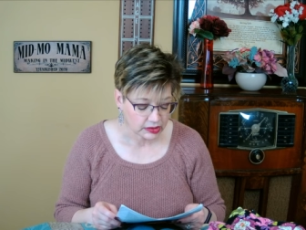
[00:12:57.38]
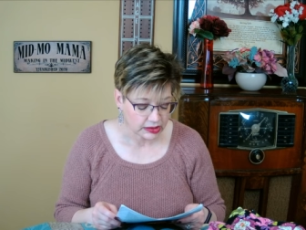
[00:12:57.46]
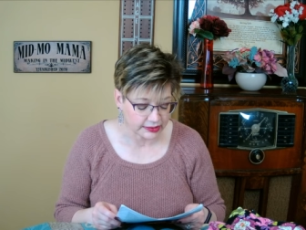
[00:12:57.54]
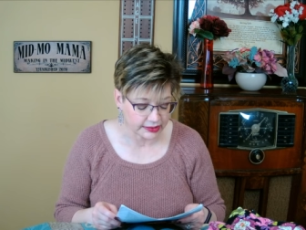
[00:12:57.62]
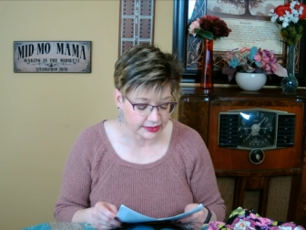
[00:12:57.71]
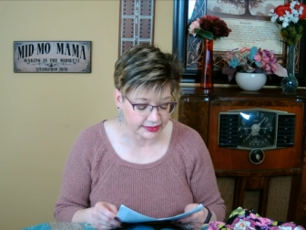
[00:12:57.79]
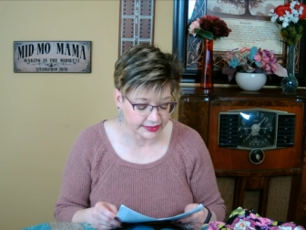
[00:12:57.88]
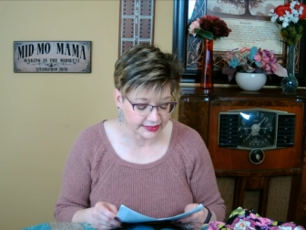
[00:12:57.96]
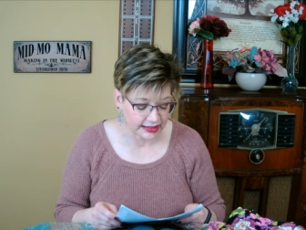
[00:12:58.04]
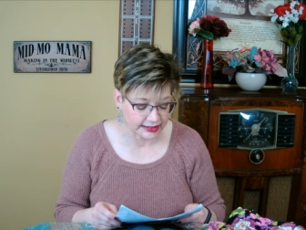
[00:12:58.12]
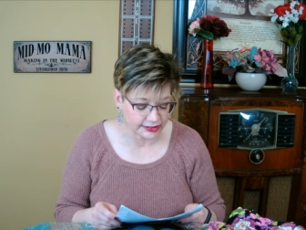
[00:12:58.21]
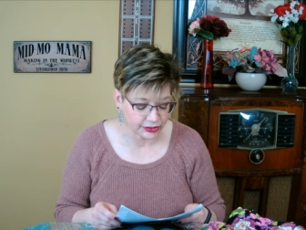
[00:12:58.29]
And then the
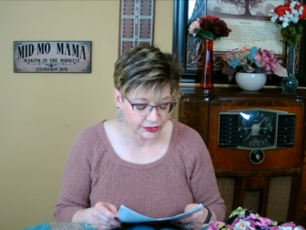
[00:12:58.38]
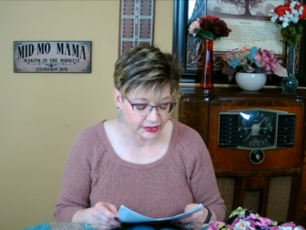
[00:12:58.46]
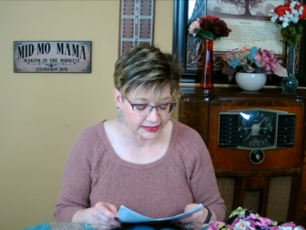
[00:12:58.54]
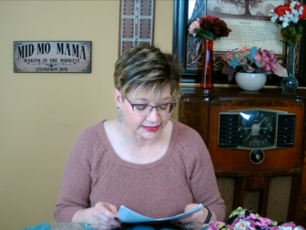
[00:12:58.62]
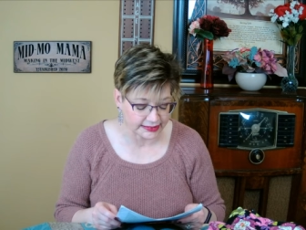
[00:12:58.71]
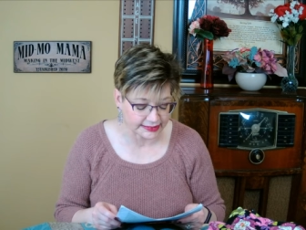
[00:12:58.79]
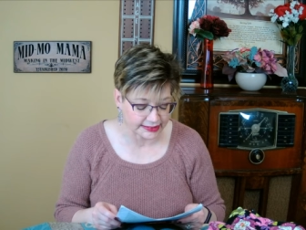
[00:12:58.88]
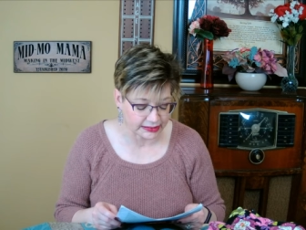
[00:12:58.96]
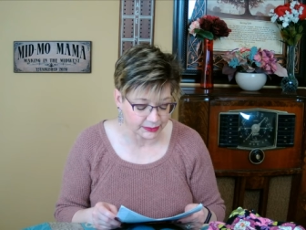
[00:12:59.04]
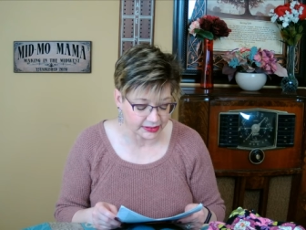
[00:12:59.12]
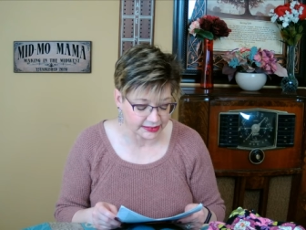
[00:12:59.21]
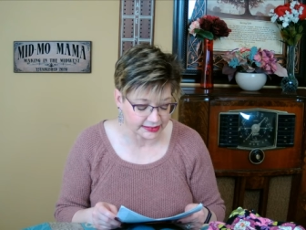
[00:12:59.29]
sides are then
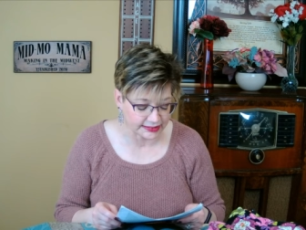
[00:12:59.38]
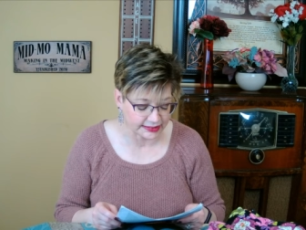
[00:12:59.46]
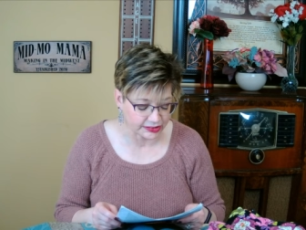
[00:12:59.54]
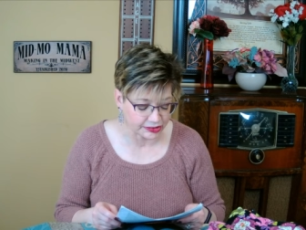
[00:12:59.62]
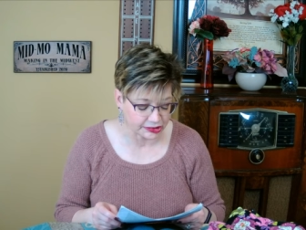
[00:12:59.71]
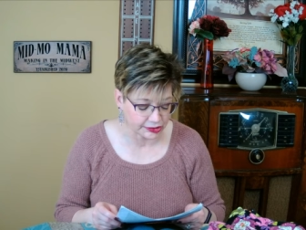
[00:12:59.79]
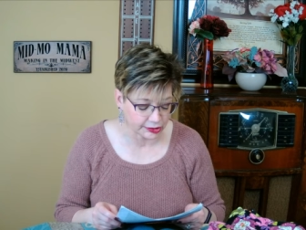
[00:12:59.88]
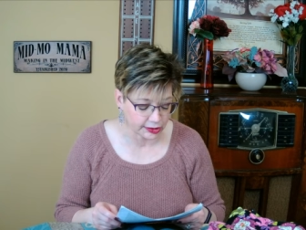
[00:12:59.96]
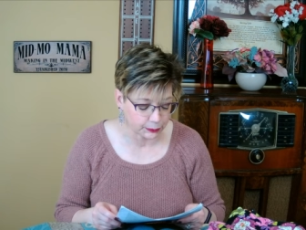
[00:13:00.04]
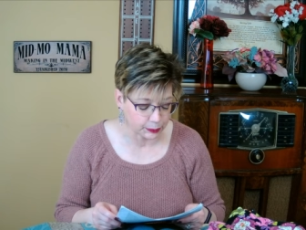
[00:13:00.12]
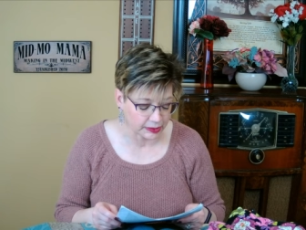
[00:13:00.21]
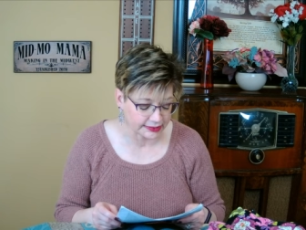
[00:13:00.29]
seamed and stitches
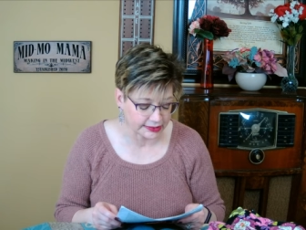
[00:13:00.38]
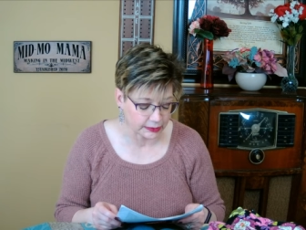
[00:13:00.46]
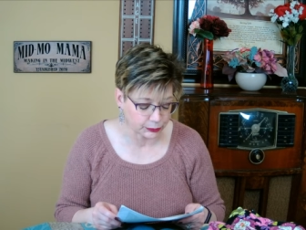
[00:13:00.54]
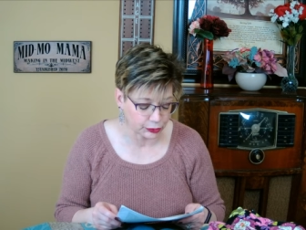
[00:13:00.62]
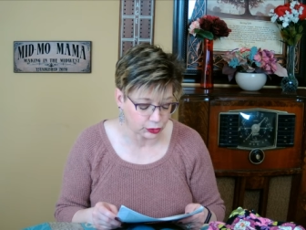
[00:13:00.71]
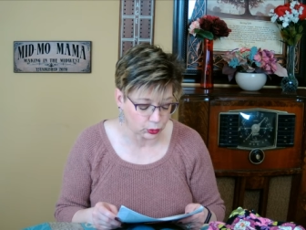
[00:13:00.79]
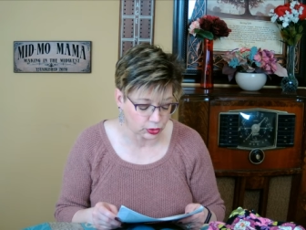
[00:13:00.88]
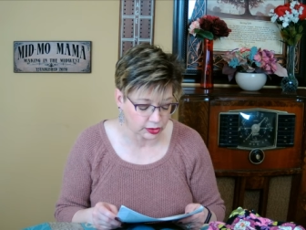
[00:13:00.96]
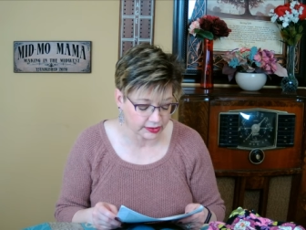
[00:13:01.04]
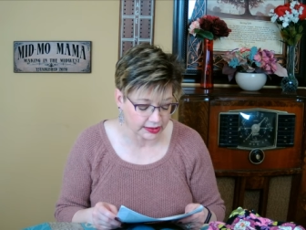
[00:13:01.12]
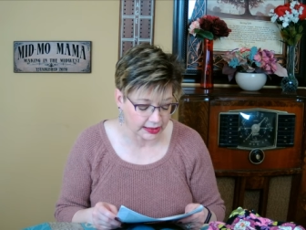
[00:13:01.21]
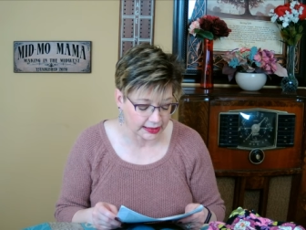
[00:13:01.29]
are picked up to
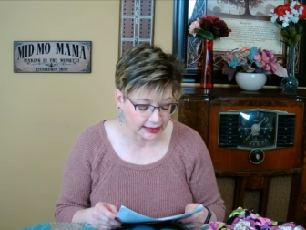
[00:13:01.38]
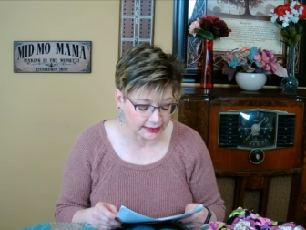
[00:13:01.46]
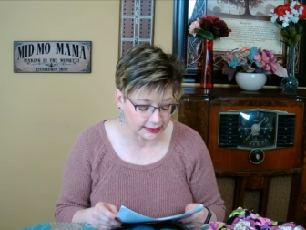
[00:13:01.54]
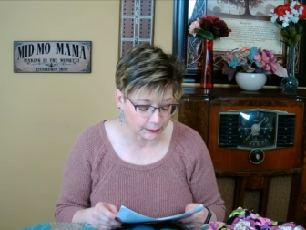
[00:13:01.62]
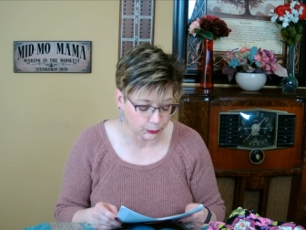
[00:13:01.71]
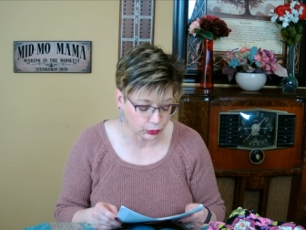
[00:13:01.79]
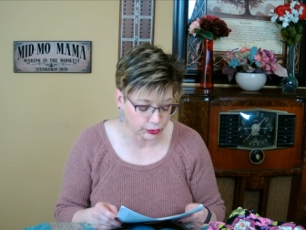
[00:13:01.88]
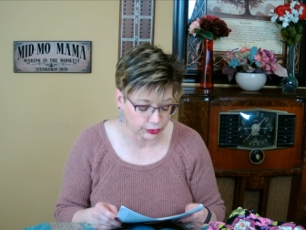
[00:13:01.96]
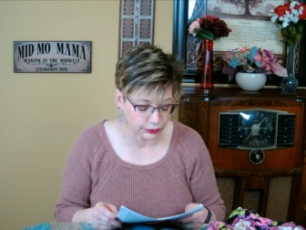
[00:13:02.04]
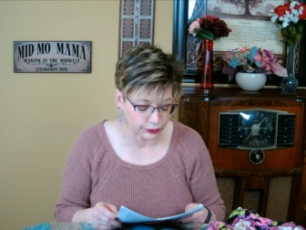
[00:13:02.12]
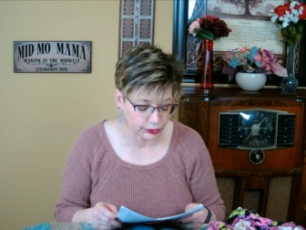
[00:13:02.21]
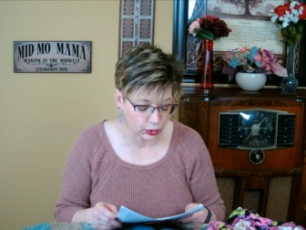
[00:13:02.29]
work the eyelet
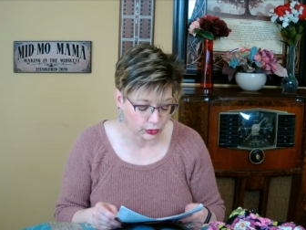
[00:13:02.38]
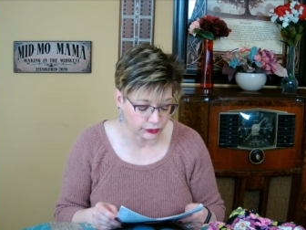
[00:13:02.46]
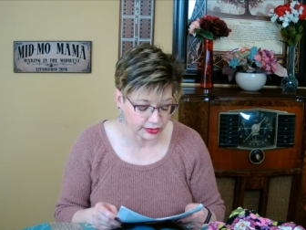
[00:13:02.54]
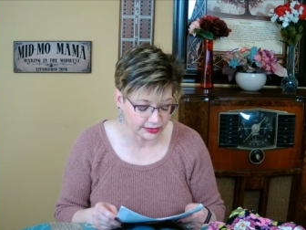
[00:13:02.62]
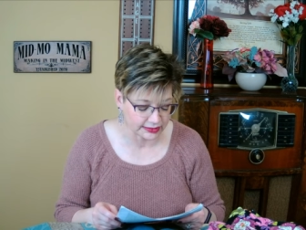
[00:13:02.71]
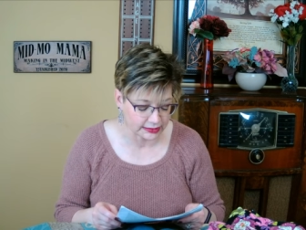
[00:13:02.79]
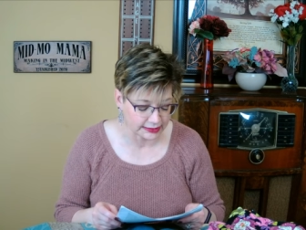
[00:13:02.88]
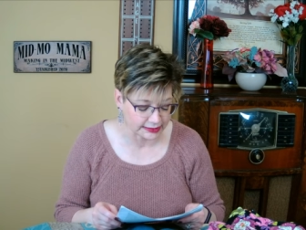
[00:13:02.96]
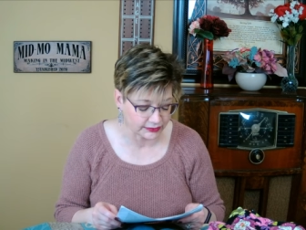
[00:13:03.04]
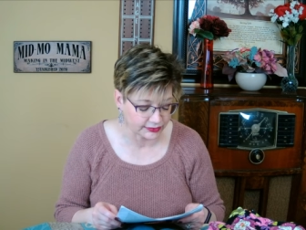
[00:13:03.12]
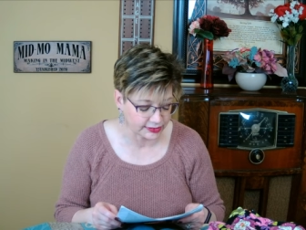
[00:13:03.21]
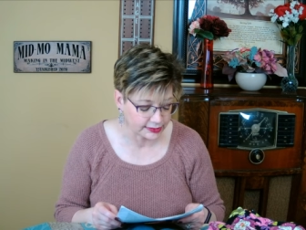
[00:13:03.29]
borders on the
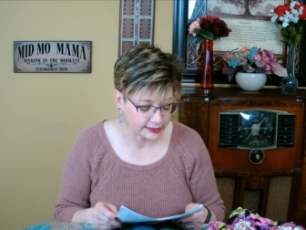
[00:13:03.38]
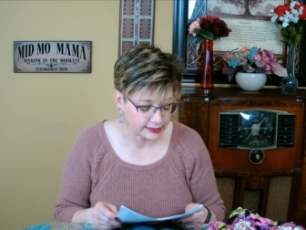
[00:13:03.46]
sleeves